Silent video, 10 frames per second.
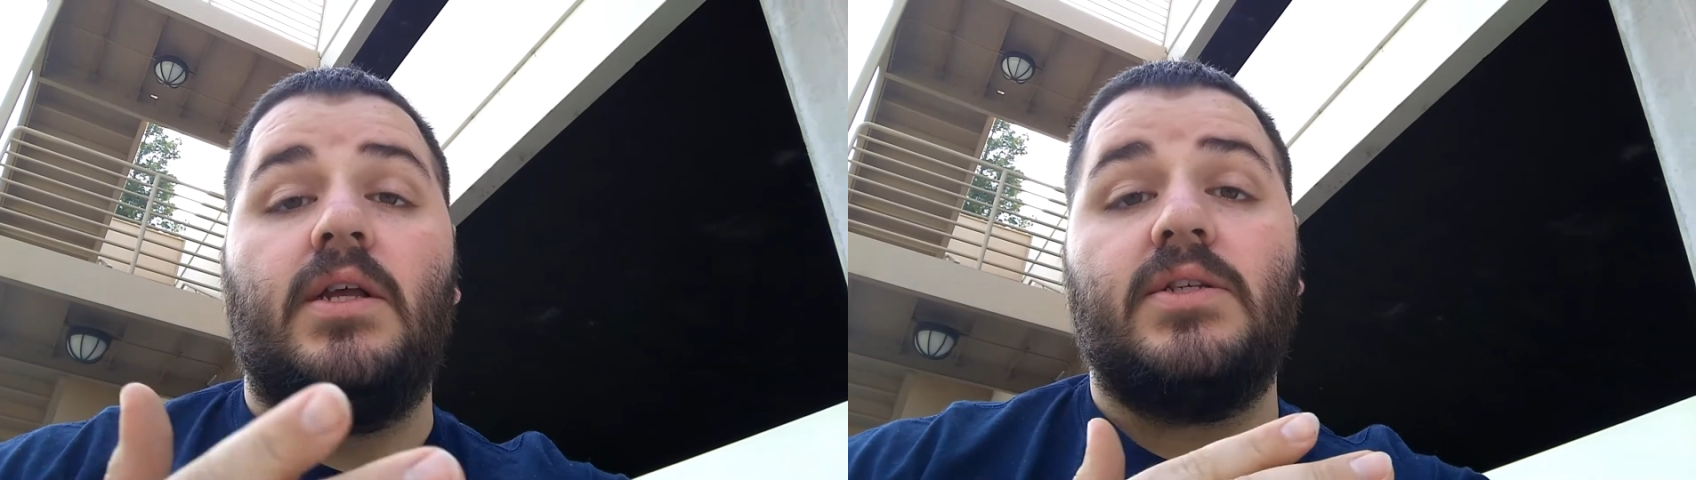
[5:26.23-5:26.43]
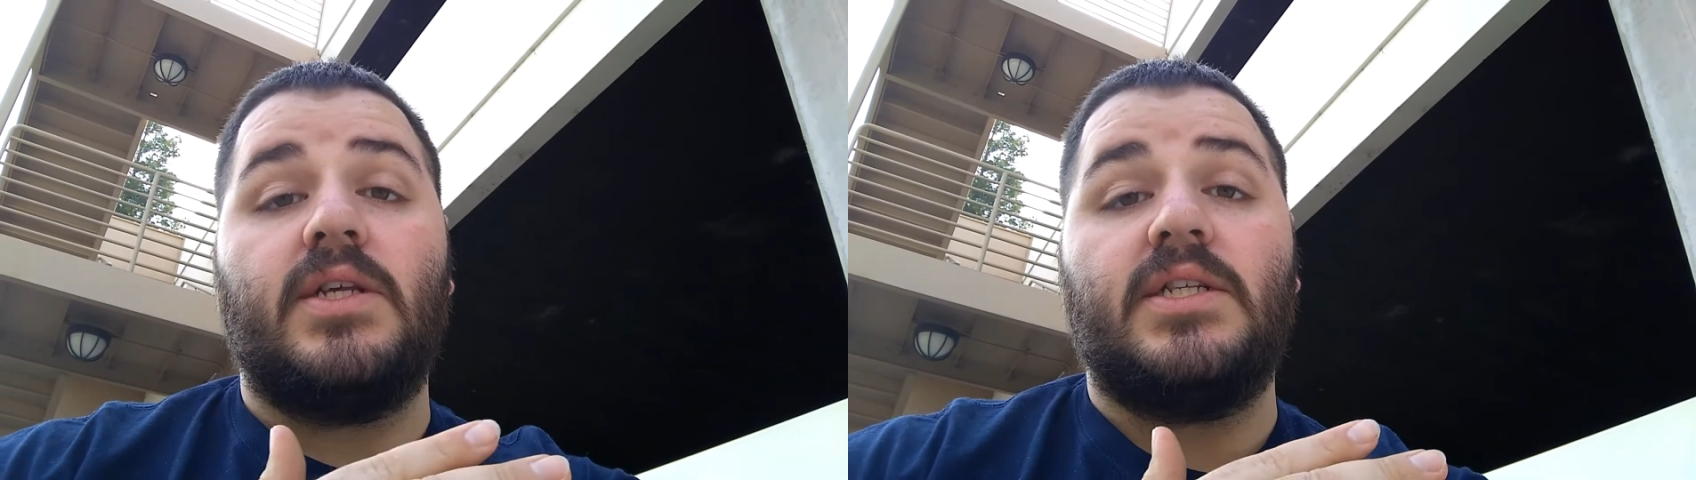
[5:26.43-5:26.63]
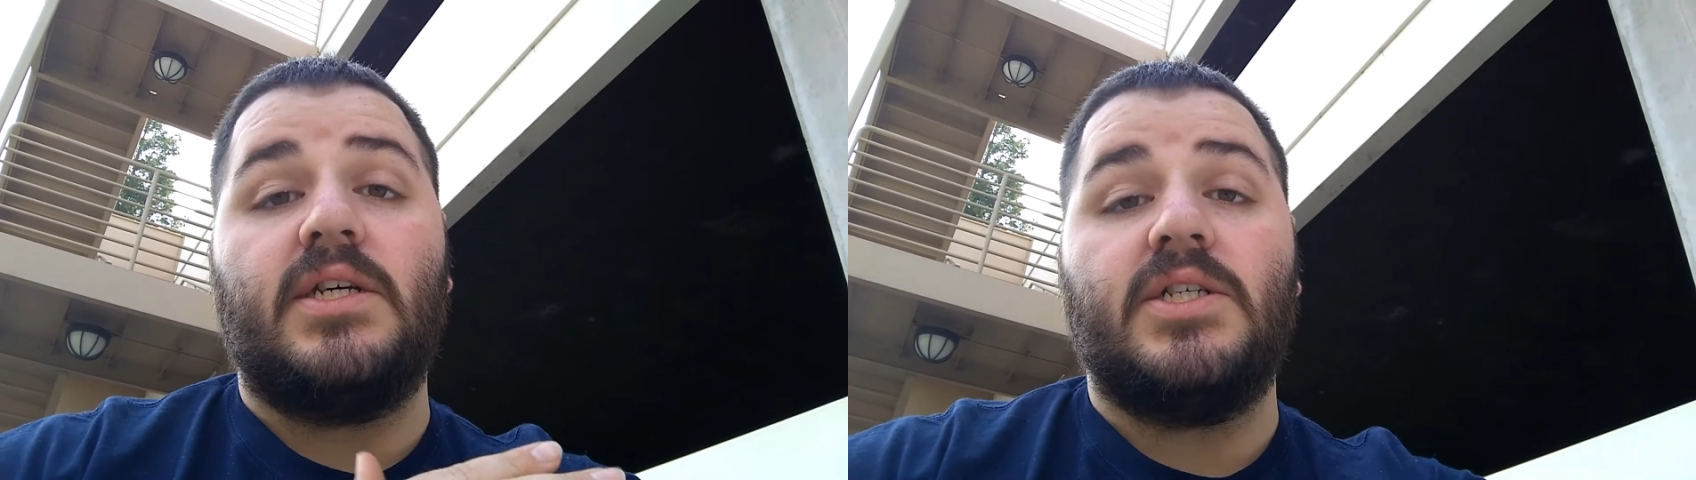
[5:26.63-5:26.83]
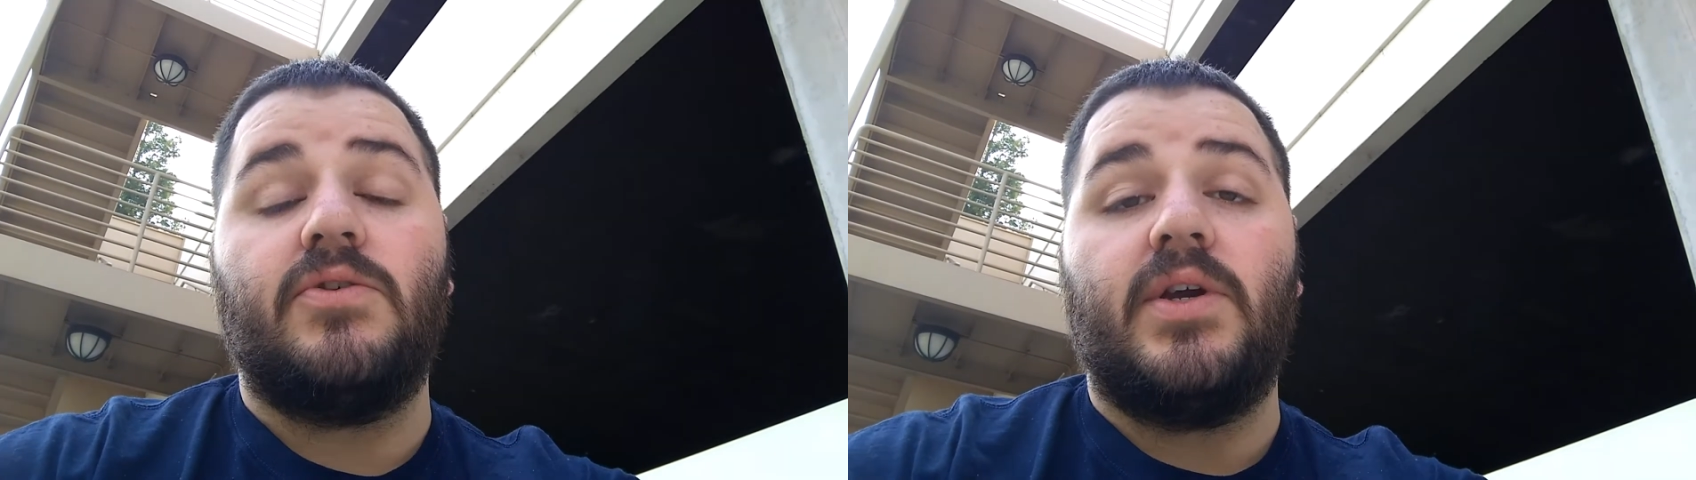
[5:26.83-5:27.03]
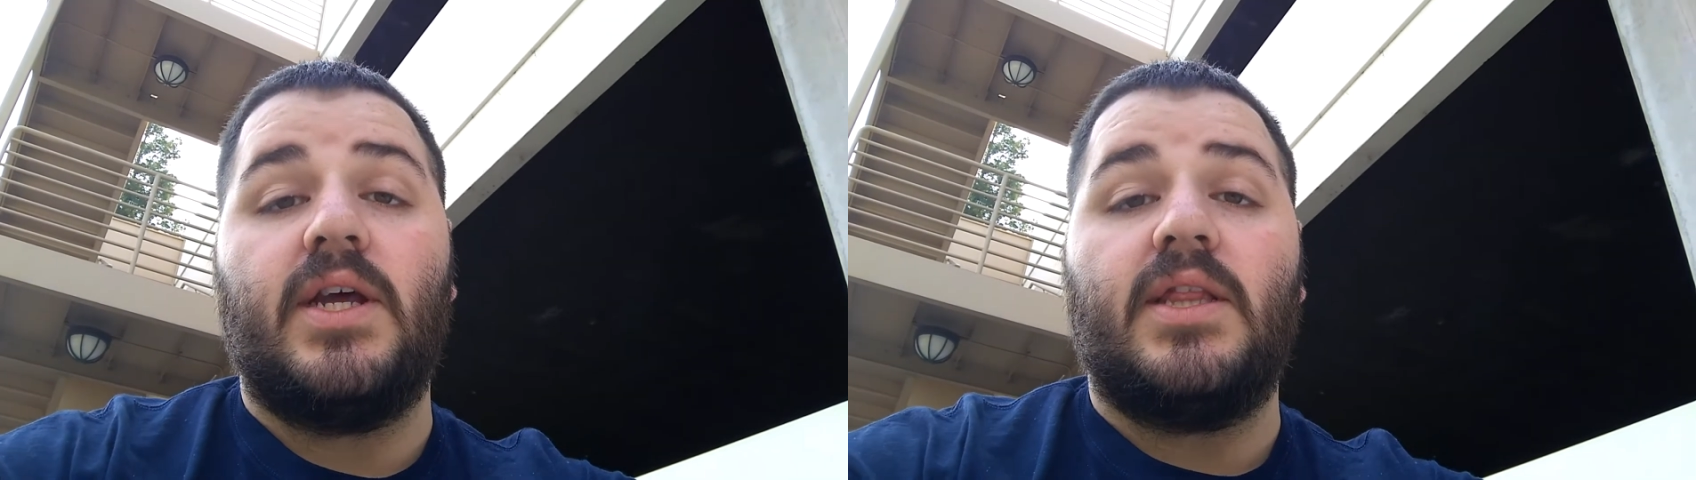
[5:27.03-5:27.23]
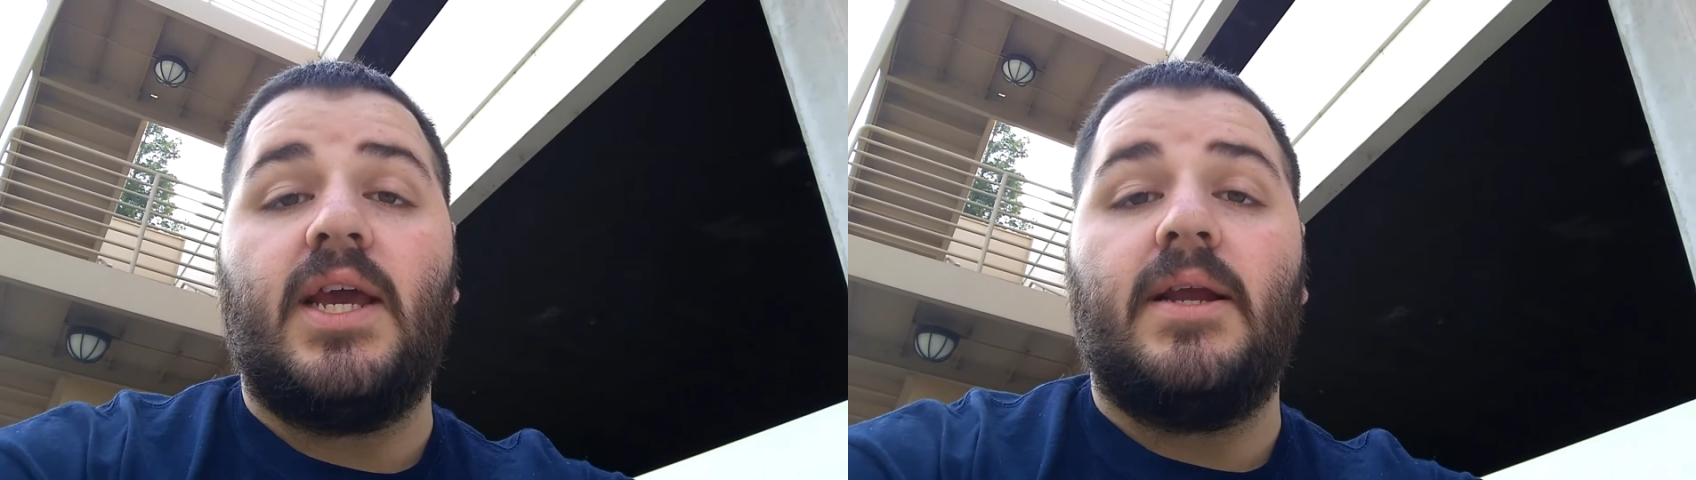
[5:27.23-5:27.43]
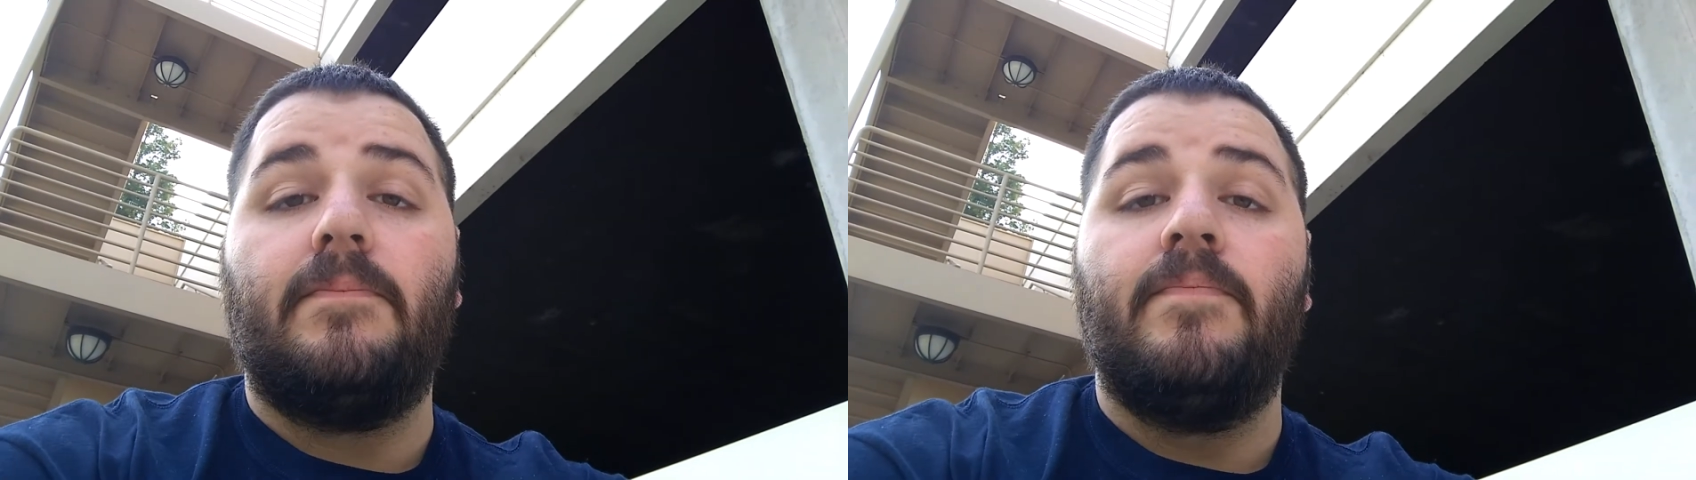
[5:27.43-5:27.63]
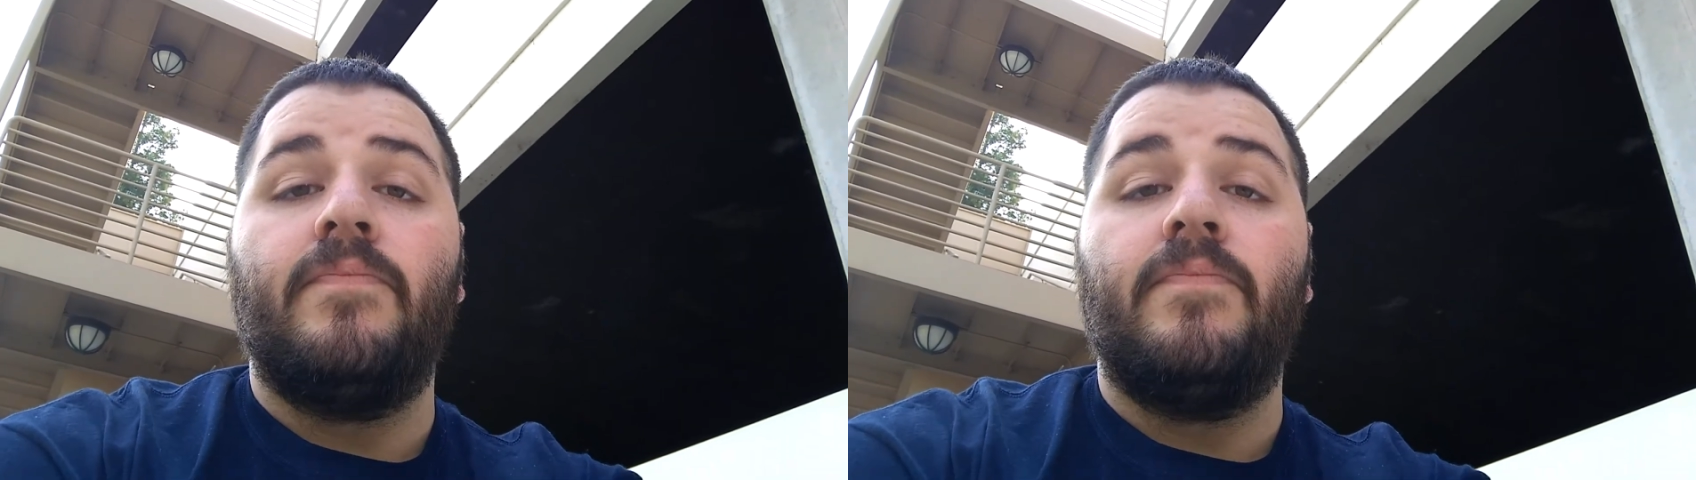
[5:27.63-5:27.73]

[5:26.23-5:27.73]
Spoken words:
so that's also a good thing.